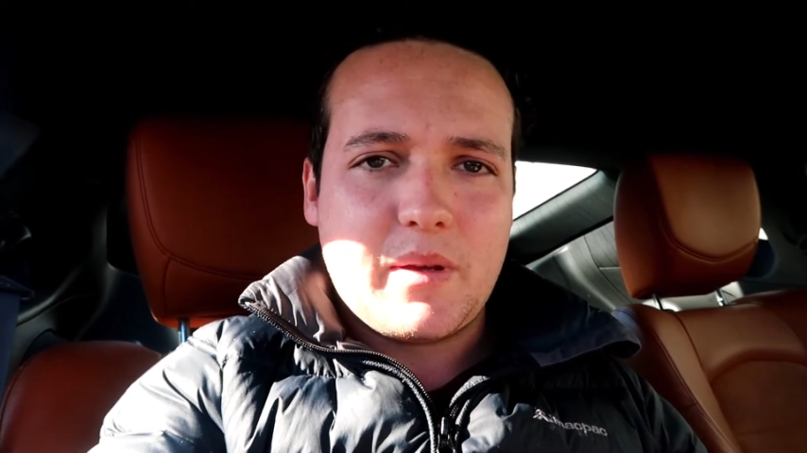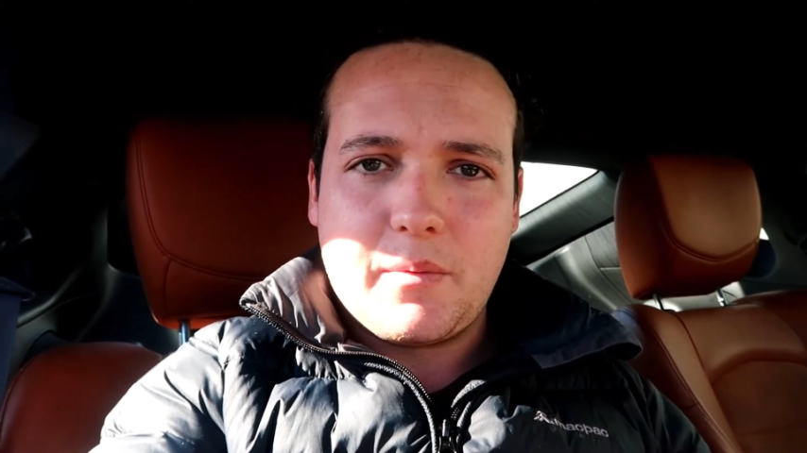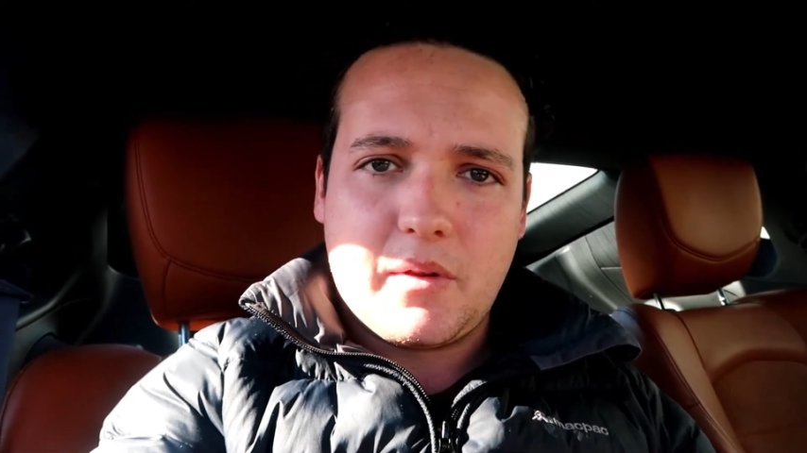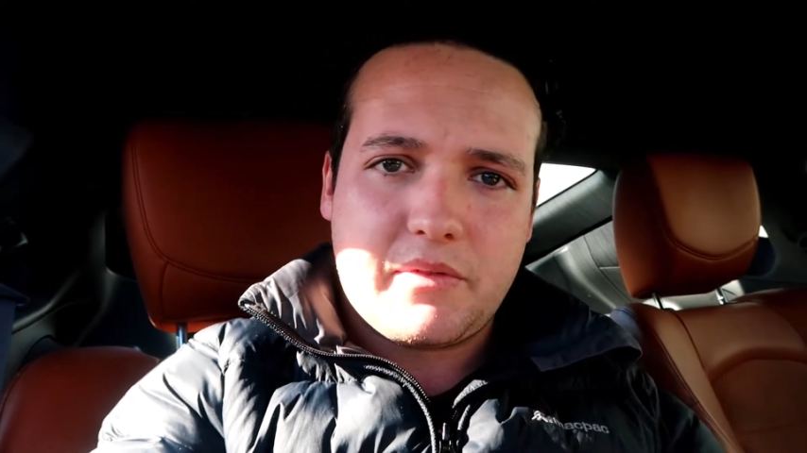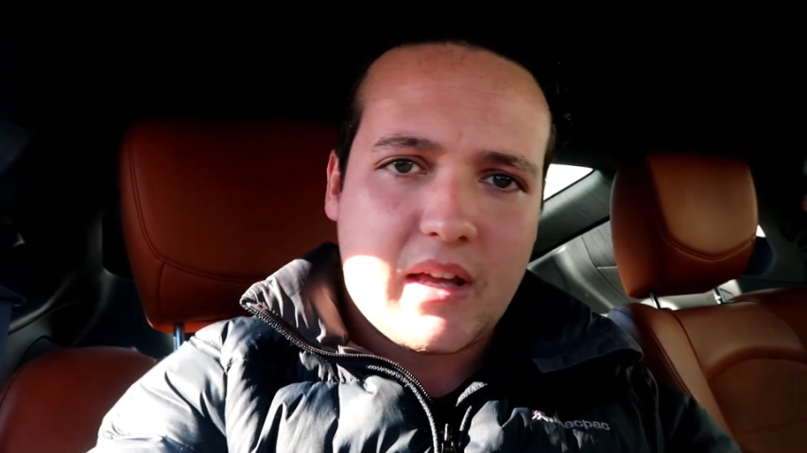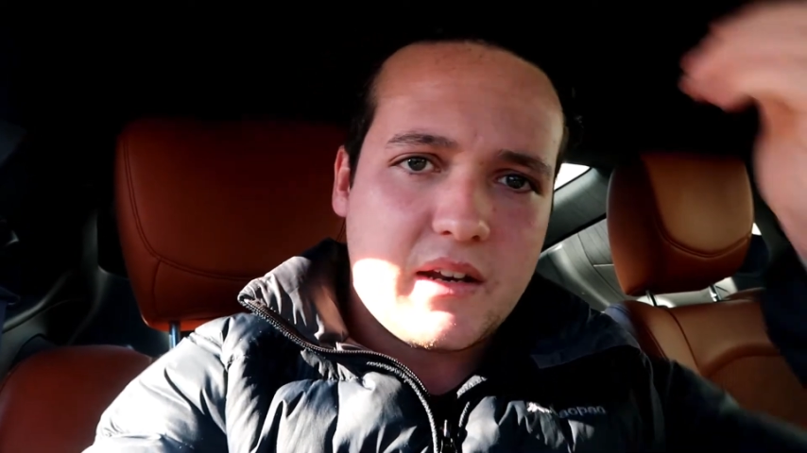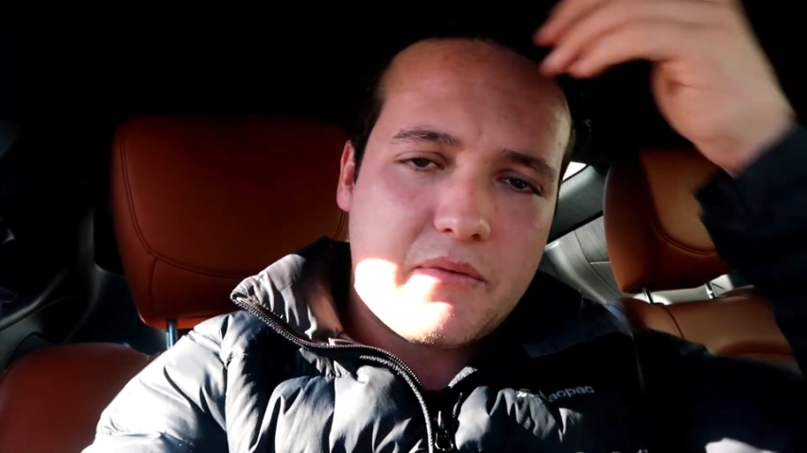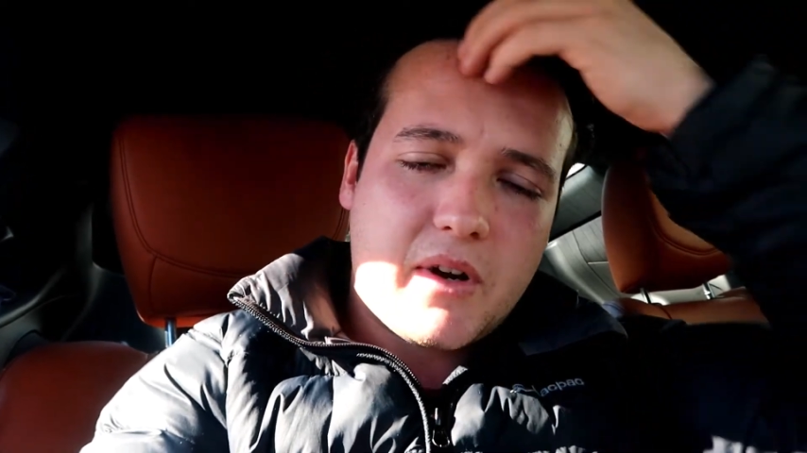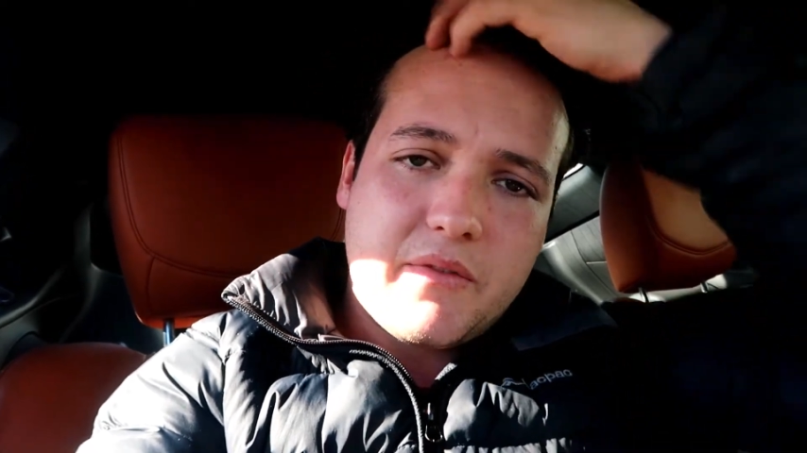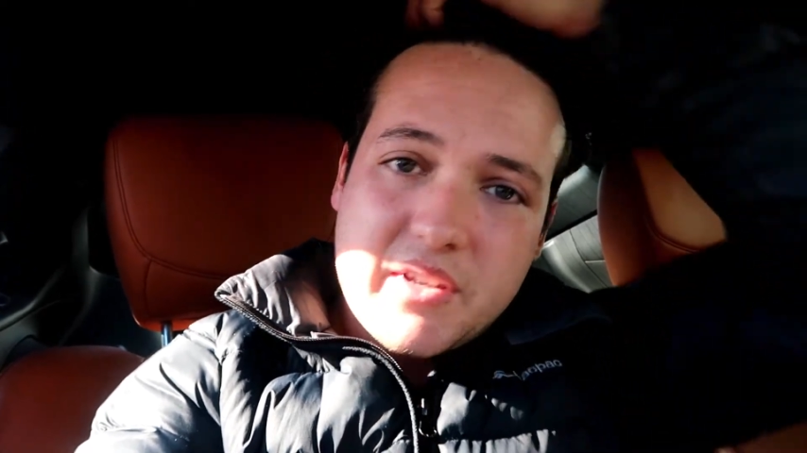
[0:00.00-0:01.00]
people have done it
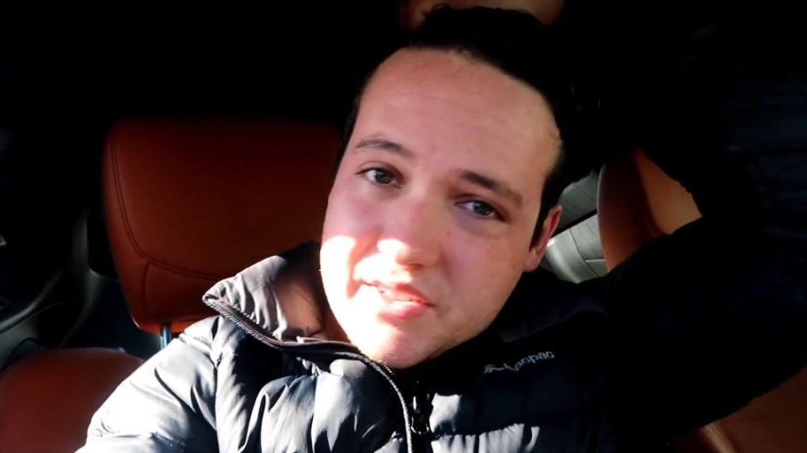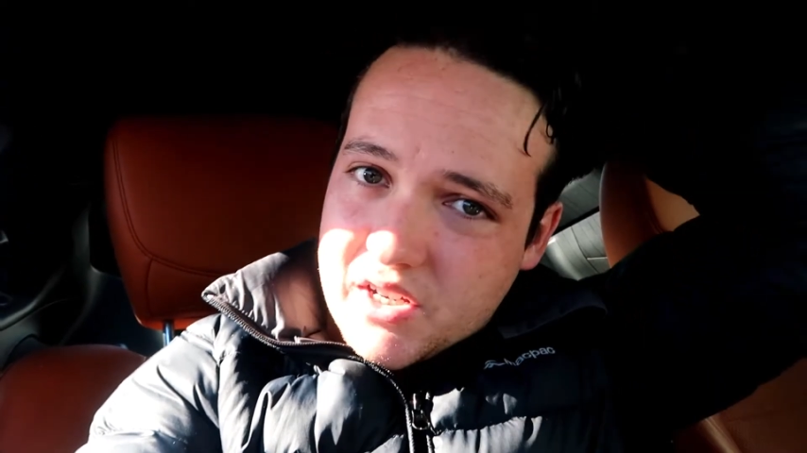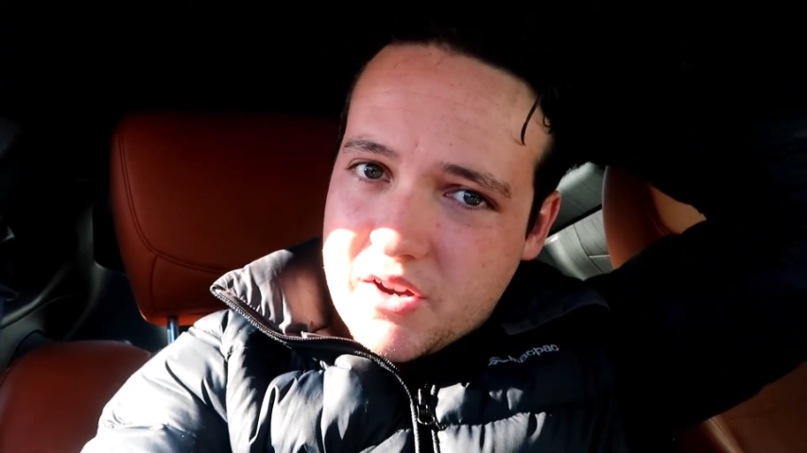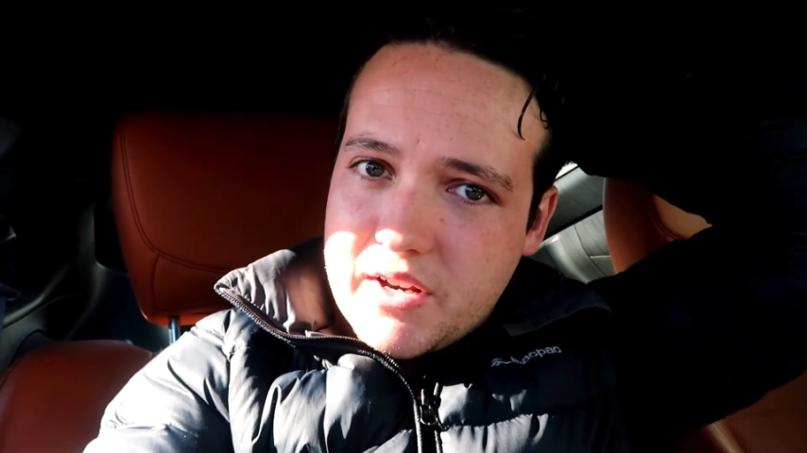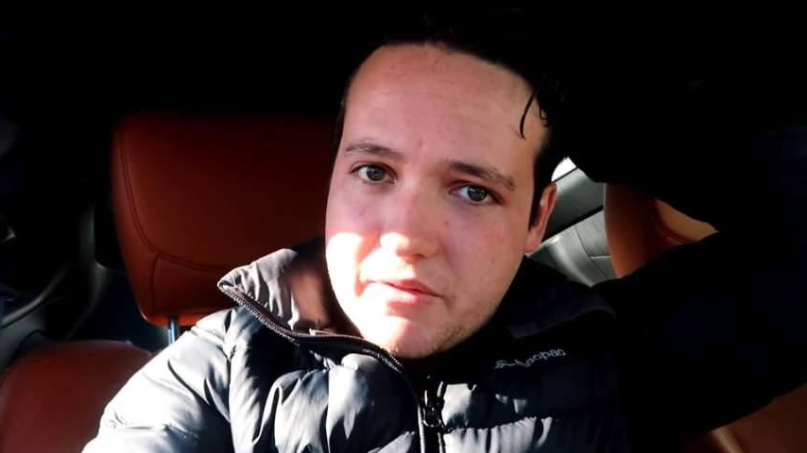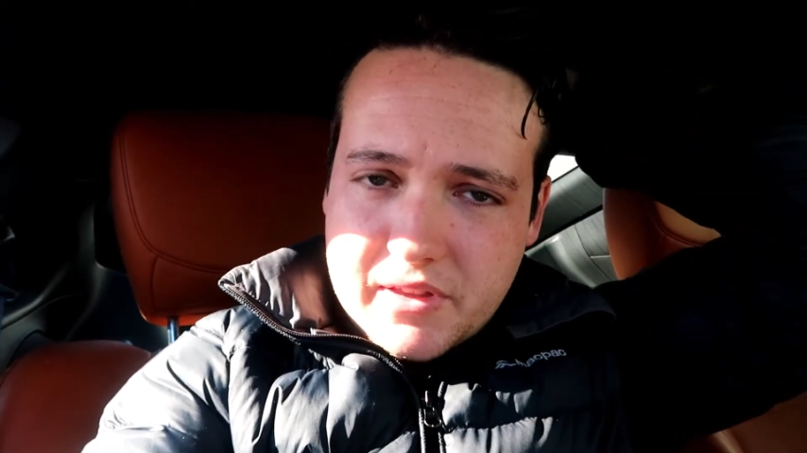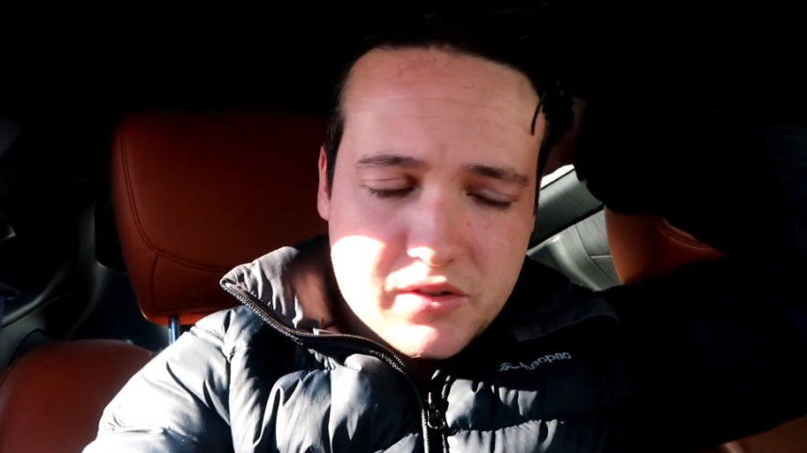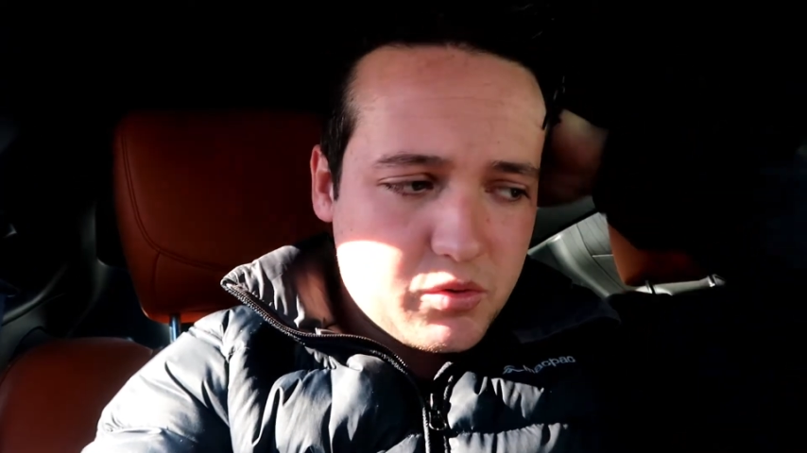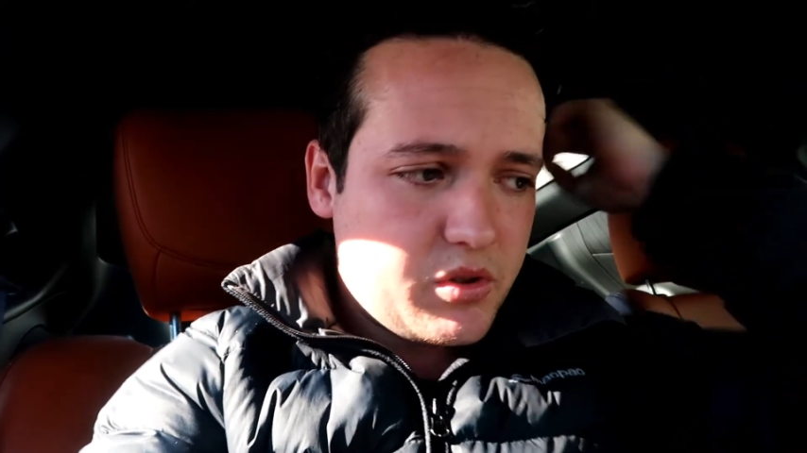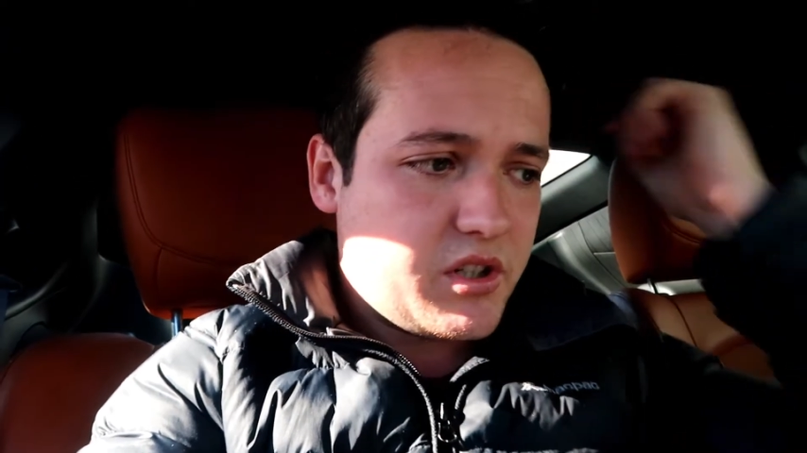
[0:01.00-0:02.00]
5 years ago and
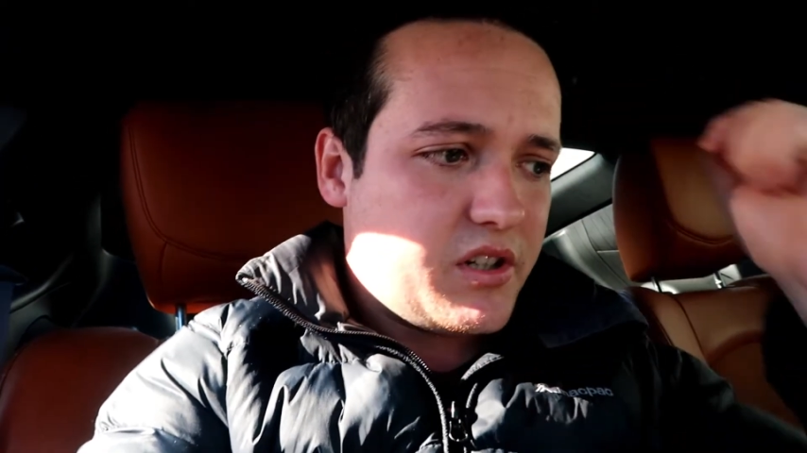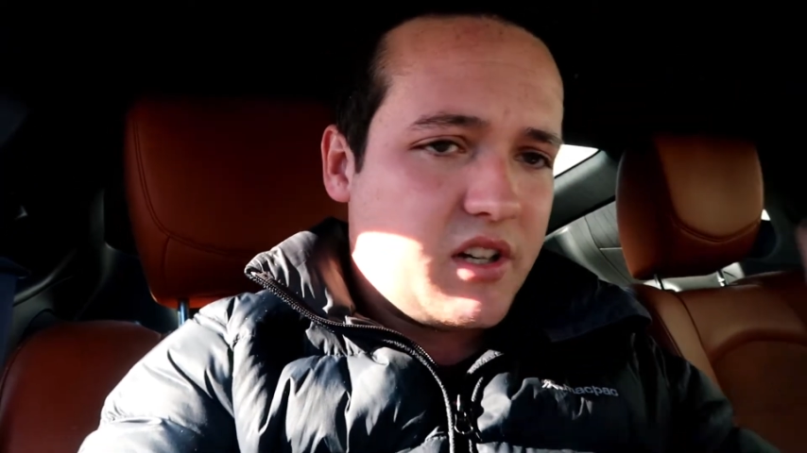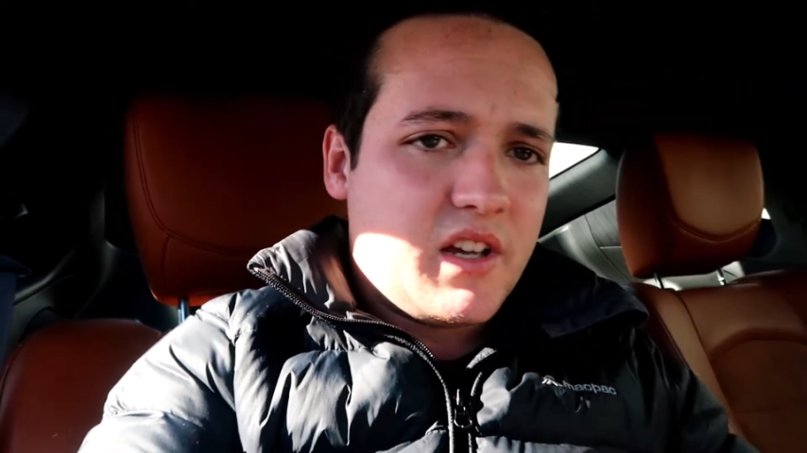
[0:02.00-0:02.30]
everything's all good.